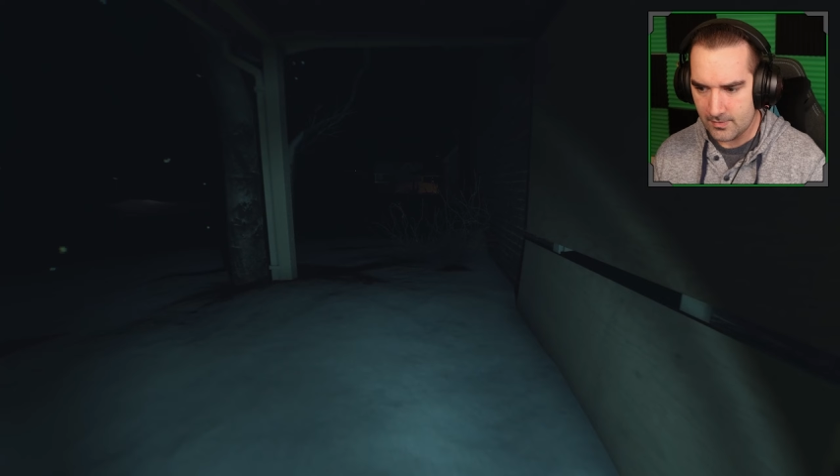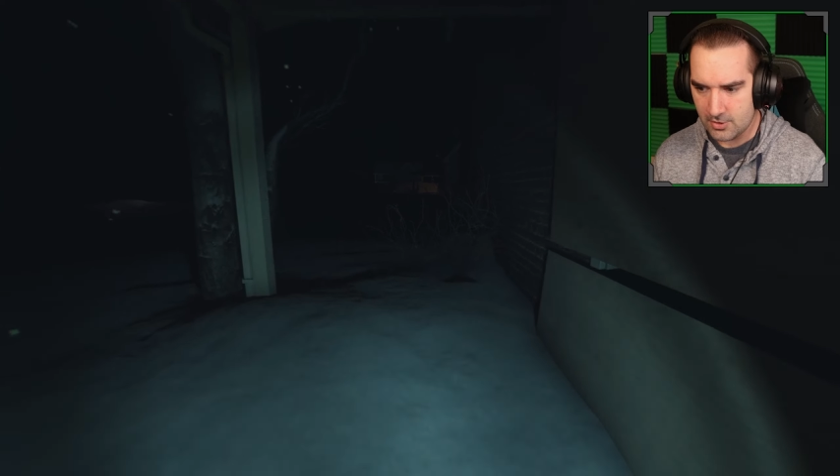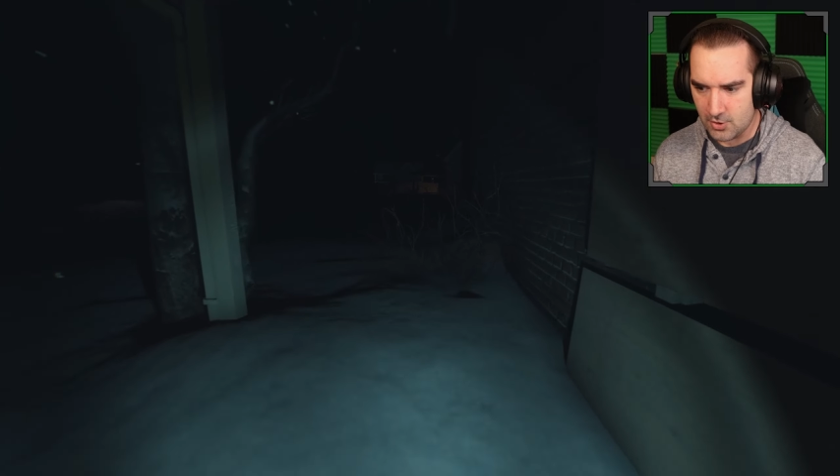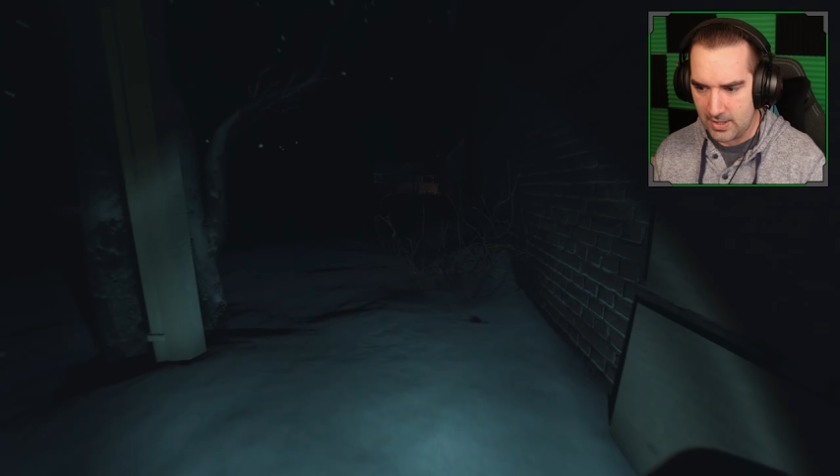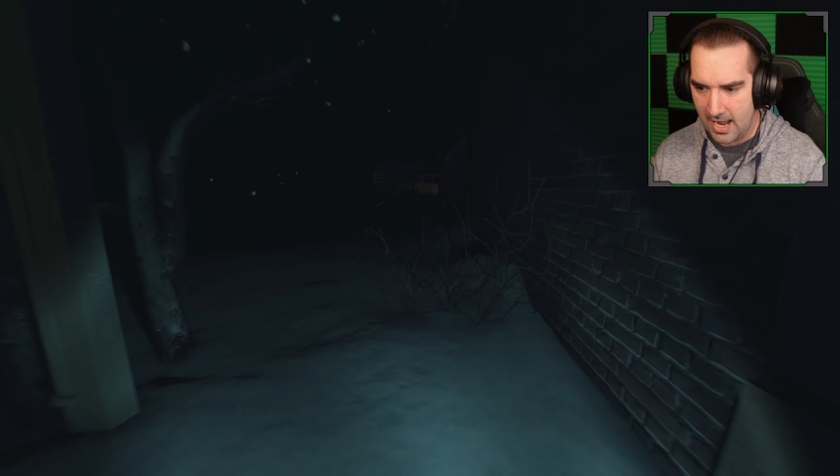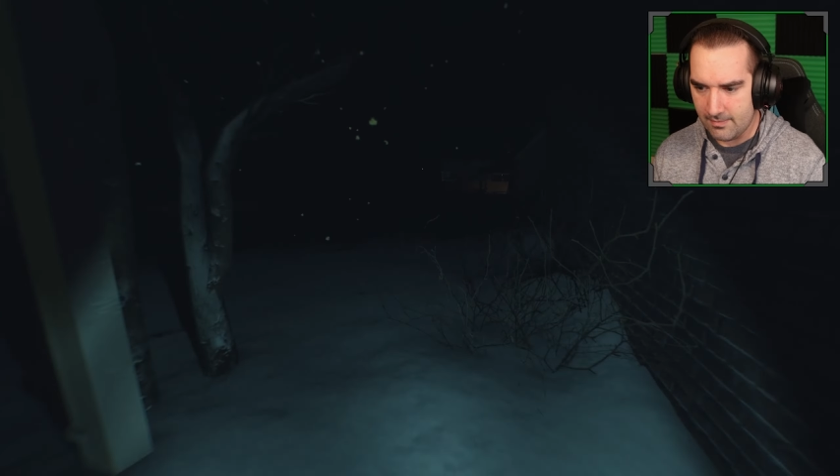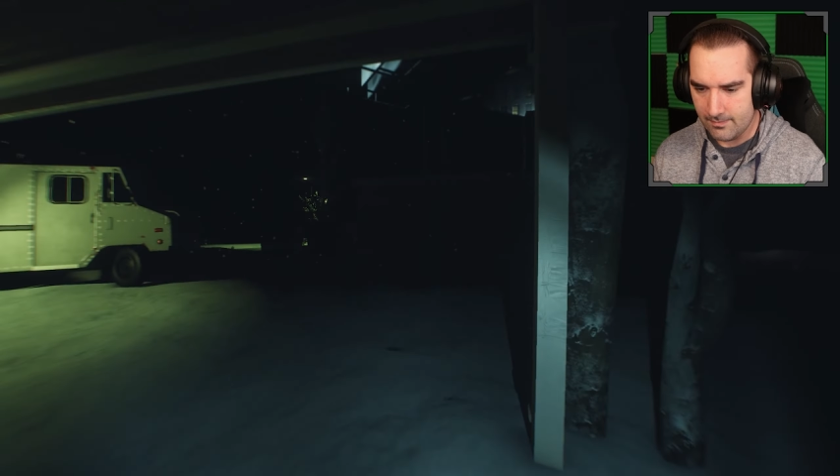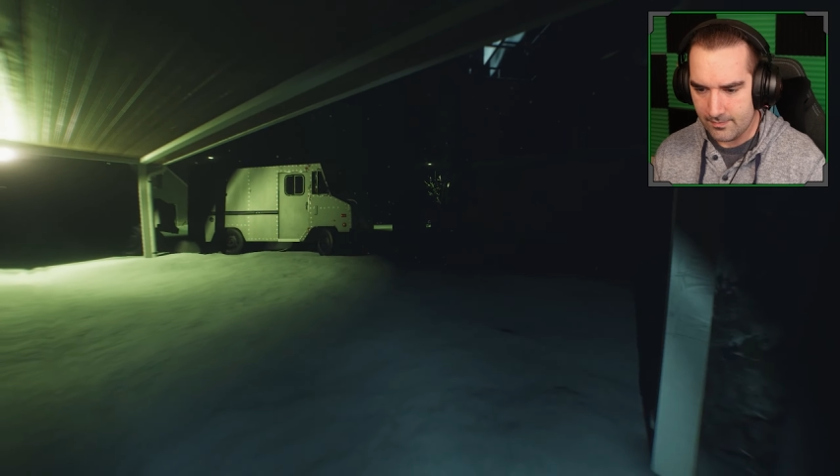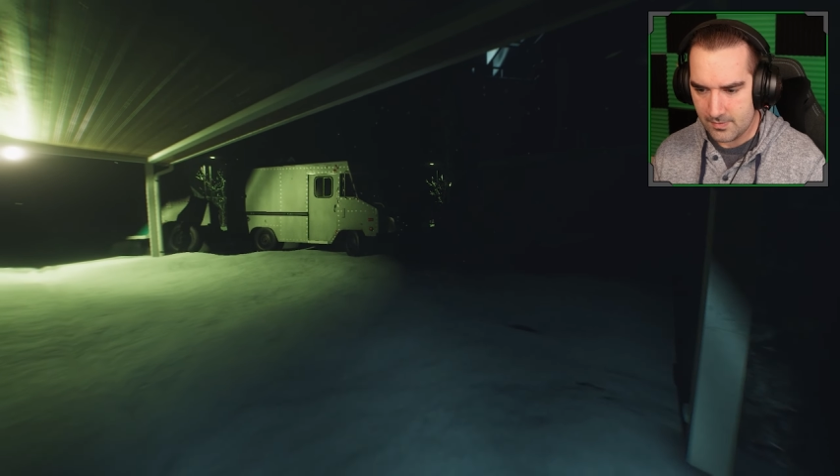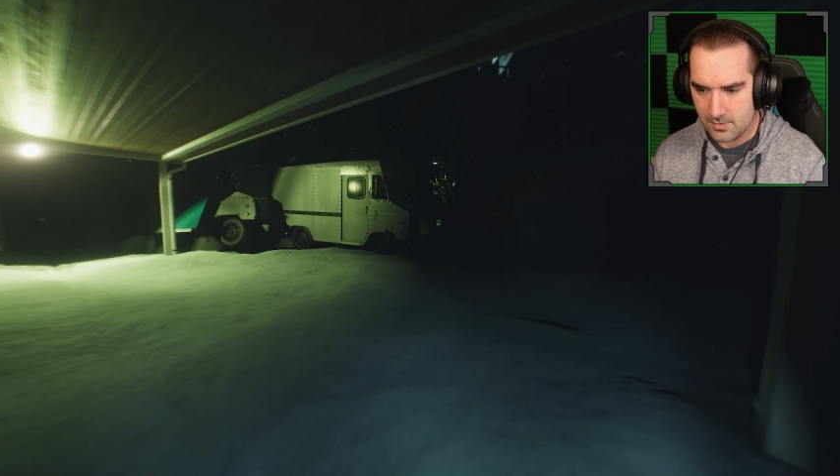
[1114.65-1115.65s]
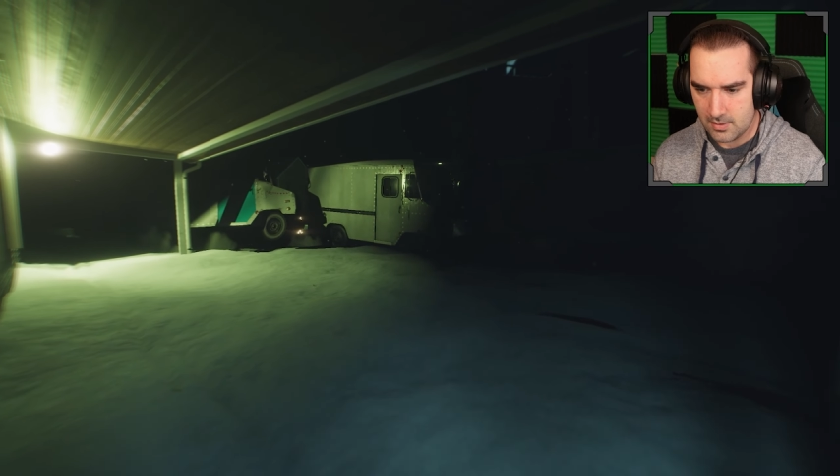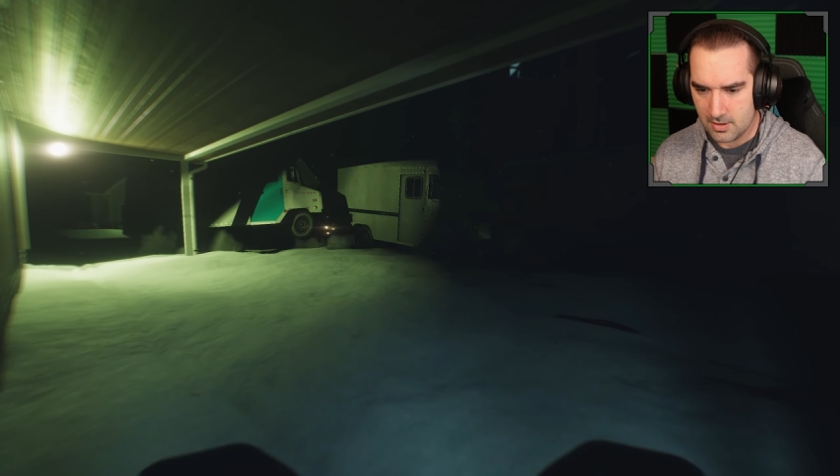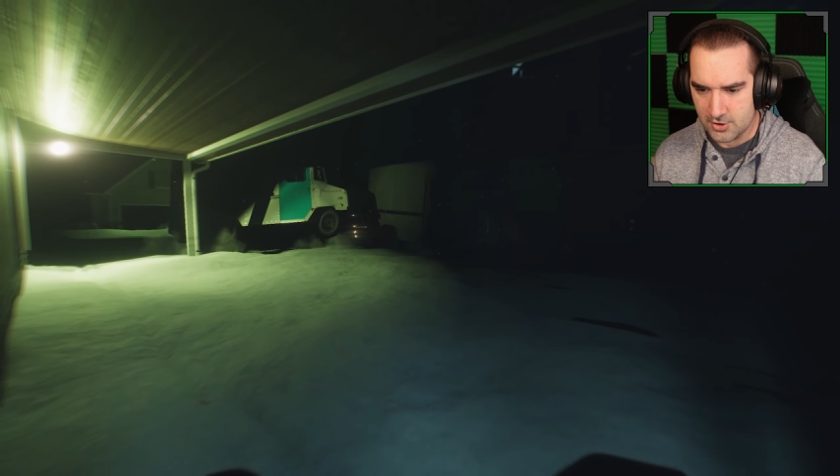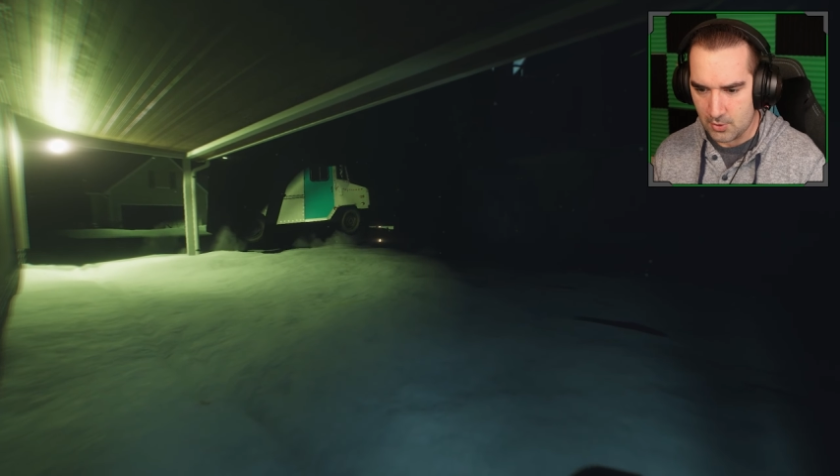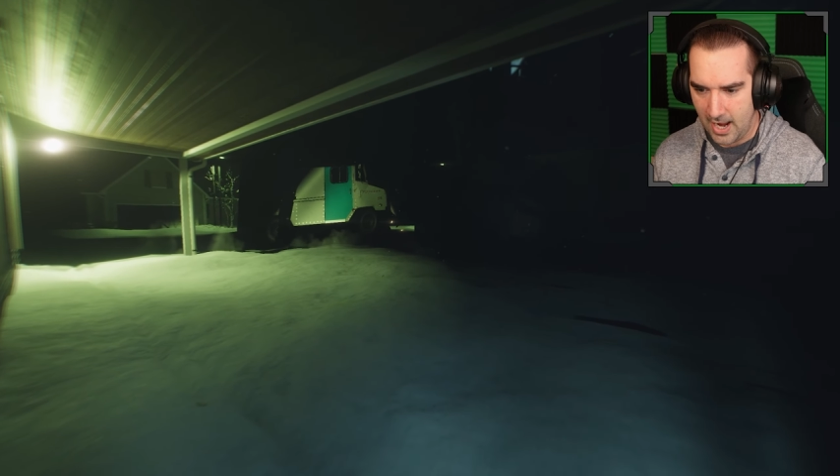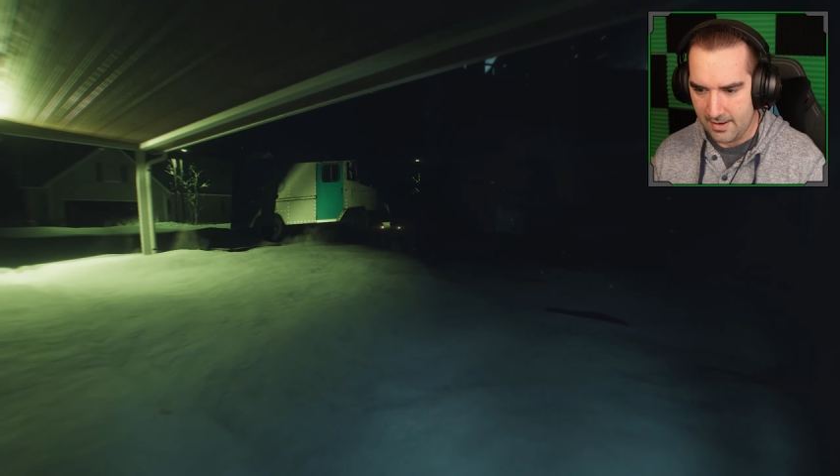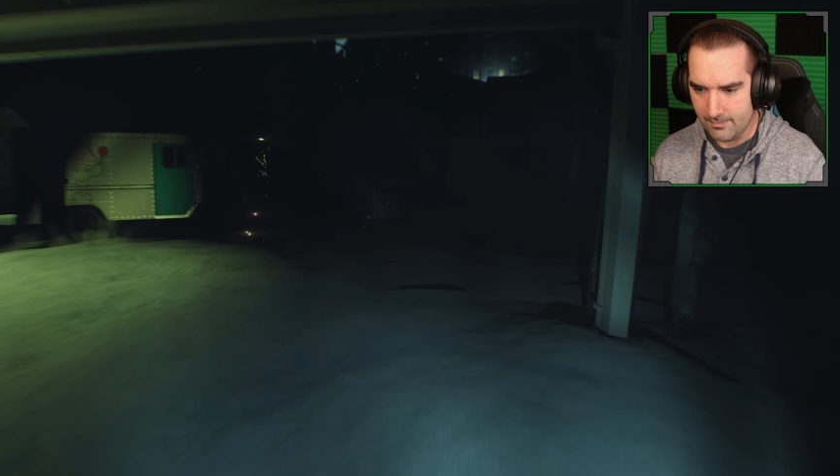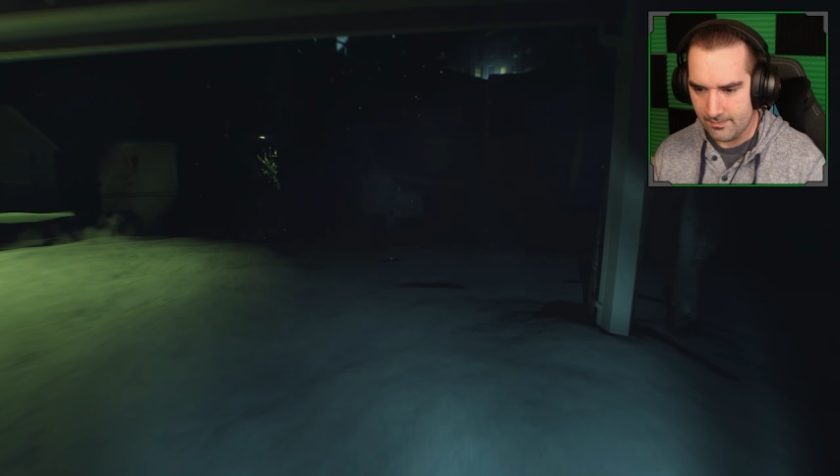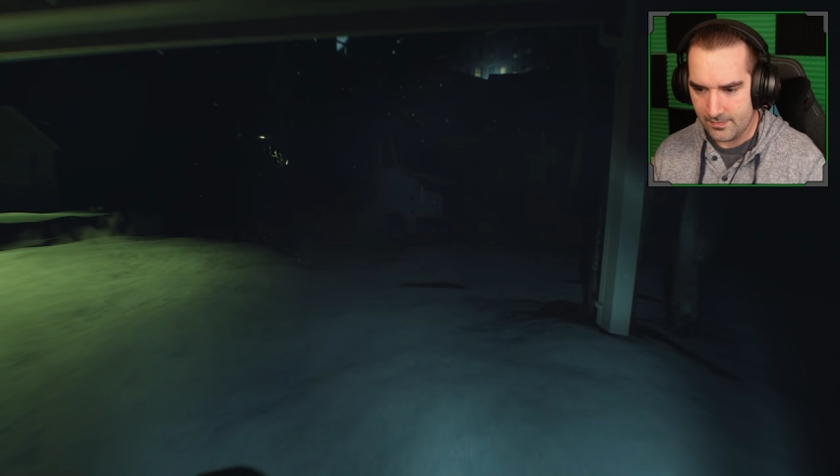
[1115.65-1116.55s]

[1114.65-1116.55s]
It's okay. It's okay.